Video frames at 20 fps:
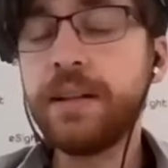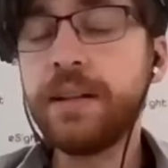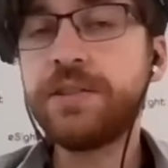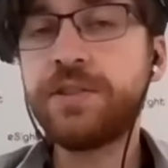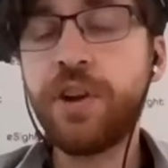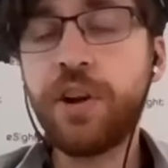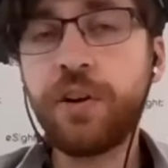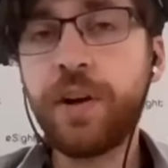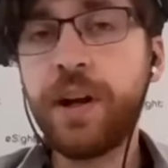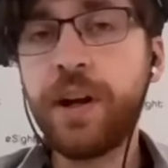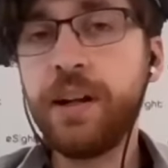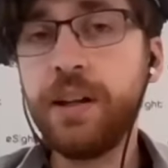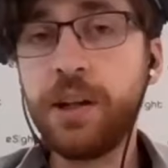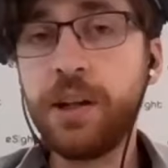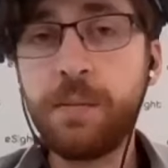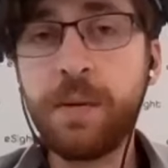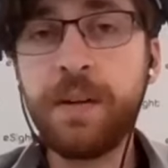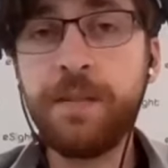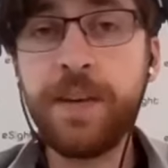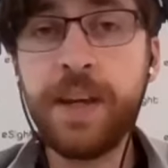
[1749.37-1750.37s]
does generate a
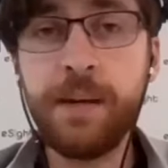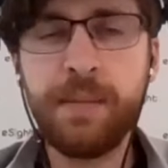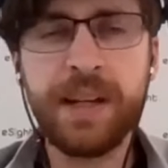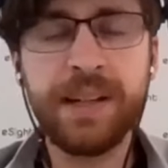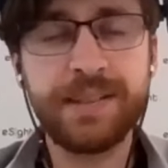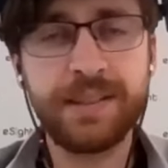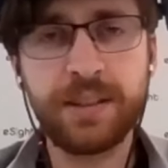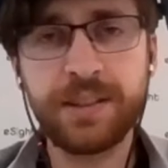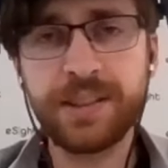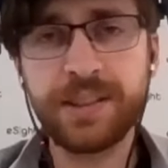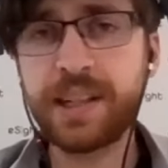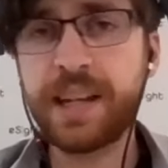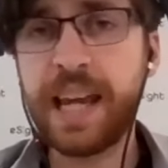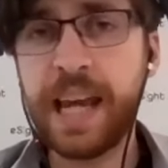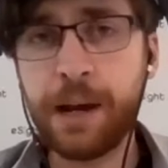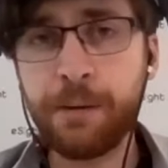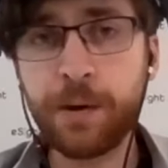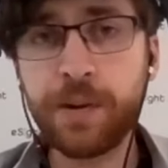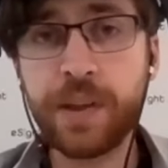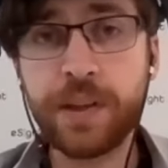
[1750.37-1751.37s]
little bit of heat because there's a
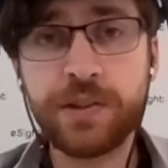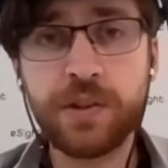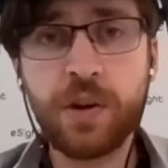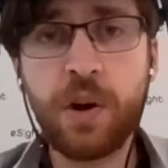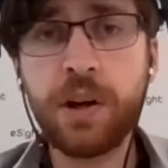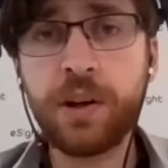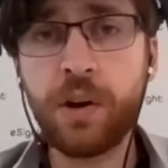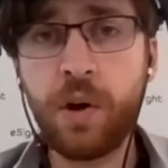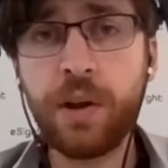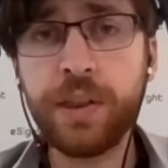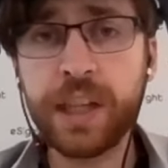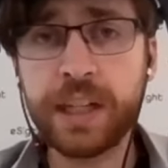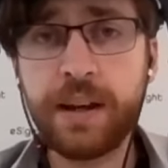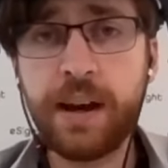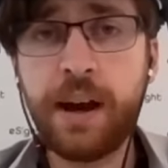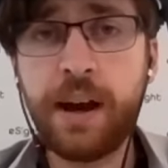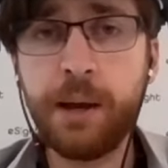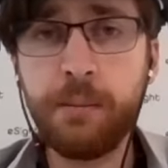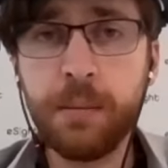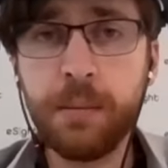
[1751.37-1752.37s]
camera that's on all the
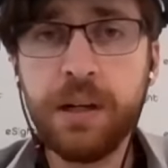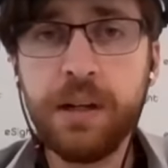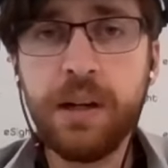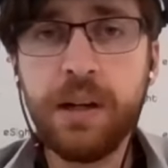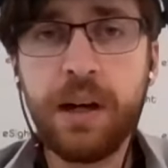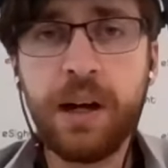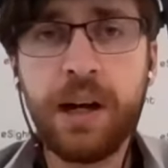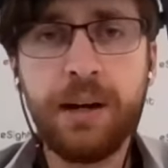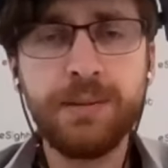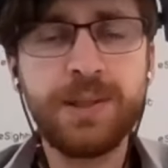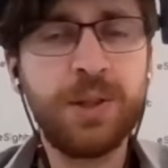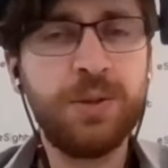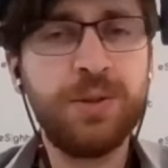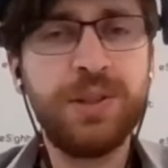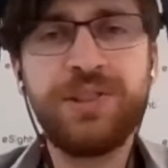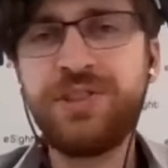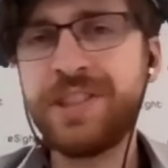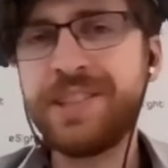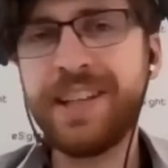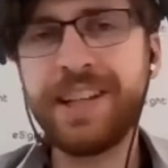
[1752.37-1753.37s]
time. So
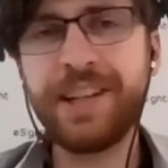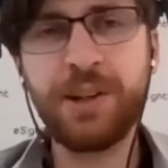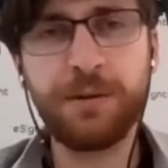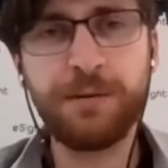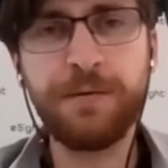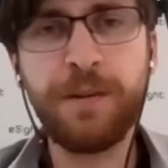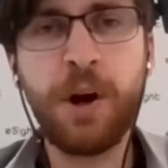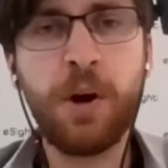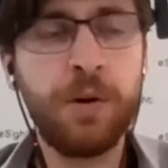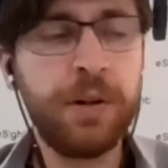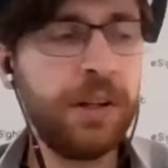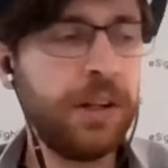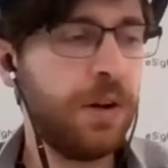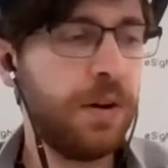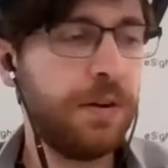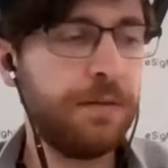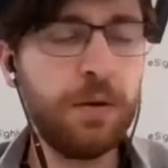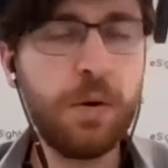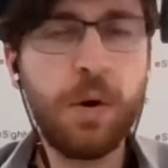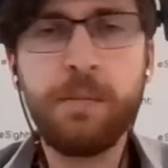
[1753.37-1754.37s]
it's just like your phone.
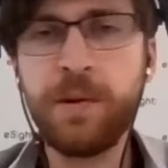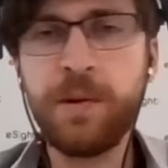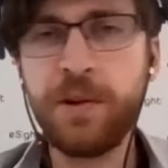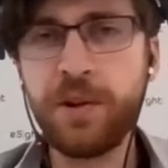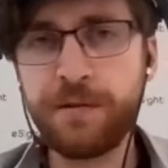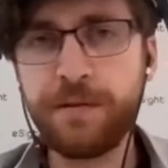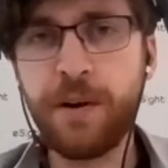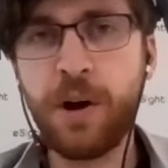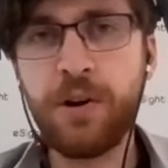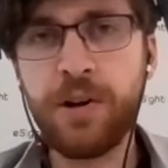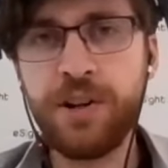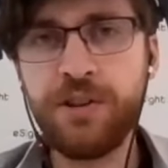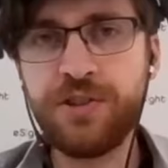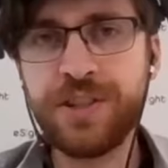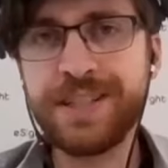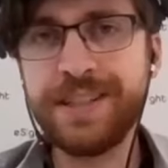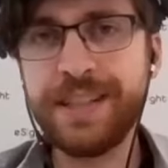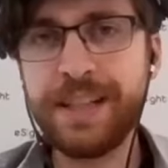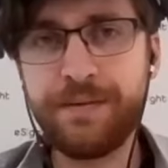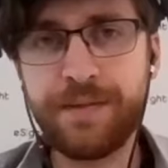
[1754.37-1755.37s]
If you open your phone and you
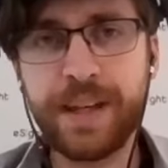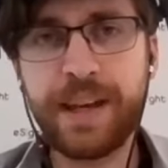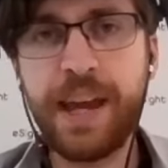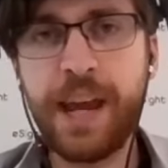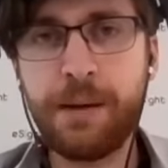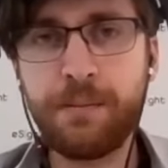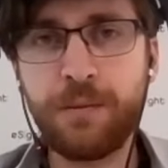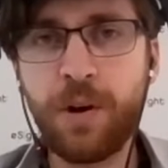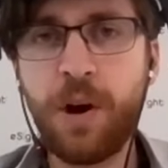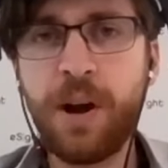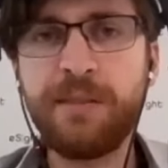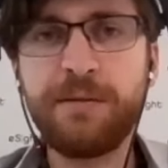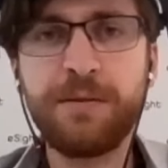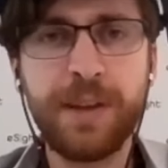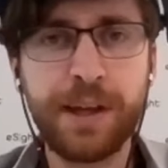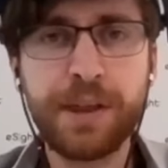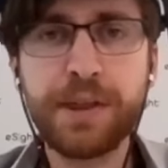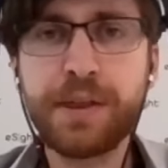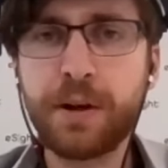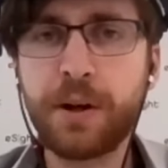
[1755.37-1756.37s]
just leave the camera on
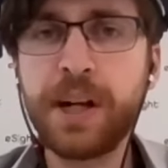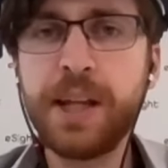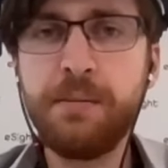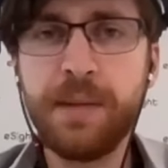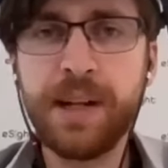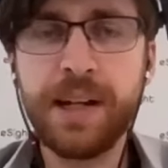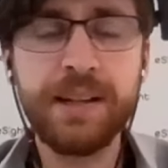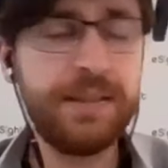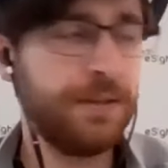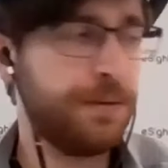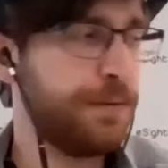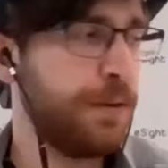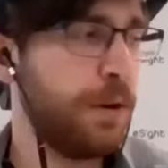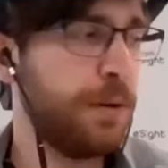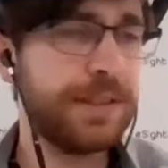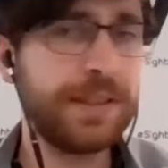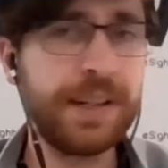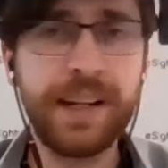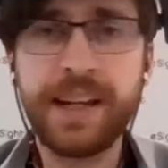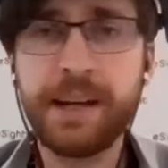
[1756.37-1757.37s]
for 30 minutes, your
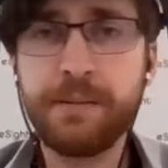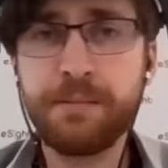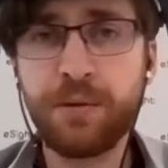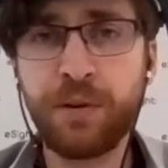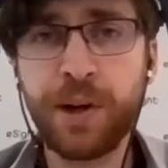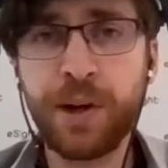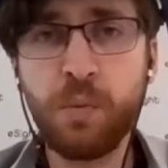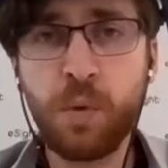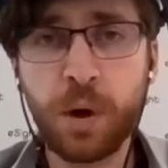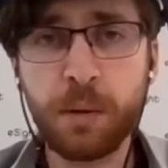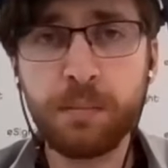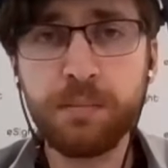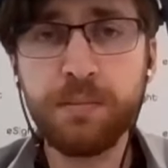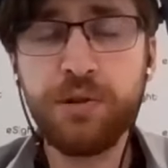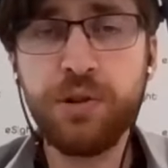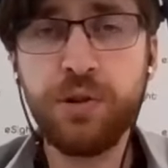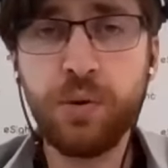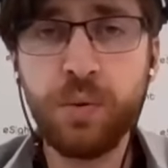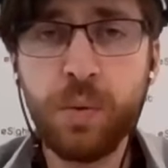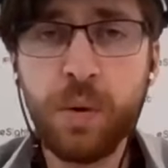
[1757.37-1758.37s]
phone's going to get pretty warm
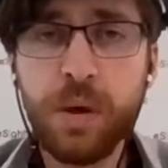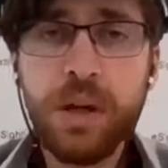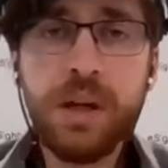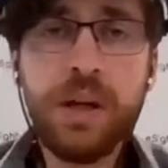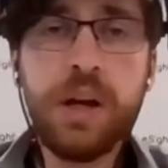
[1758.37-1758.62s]
too.